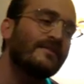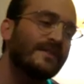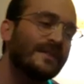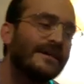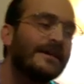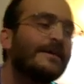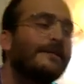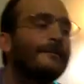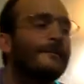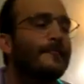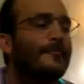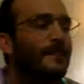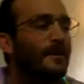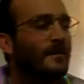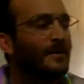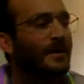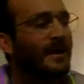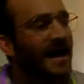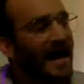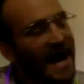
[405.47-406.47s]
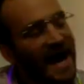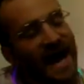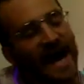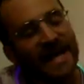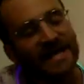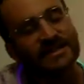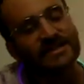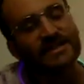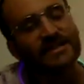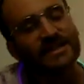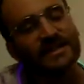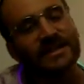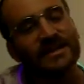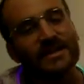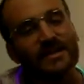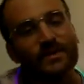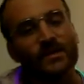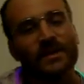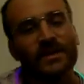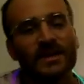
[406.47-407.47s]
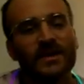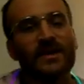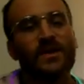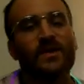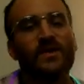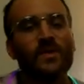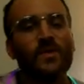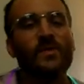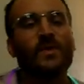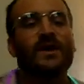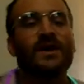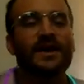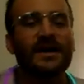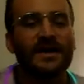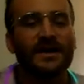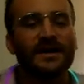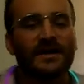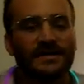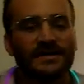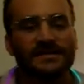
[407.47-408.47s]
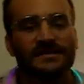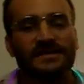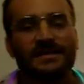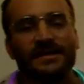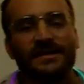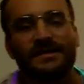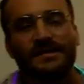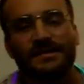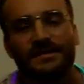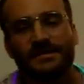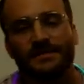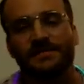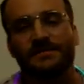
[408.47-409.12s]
but actually we know what's up.